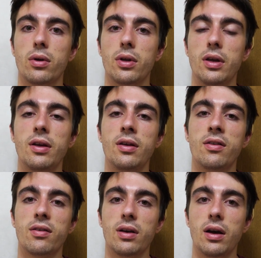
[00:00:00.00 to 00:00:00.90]

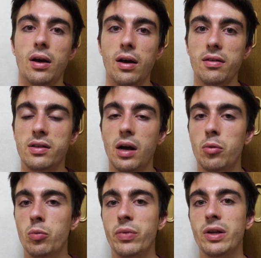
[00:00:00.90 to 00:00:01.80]
is, has the
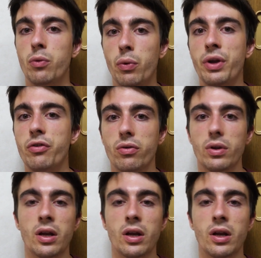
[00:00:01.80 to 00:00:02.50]
album been reissued?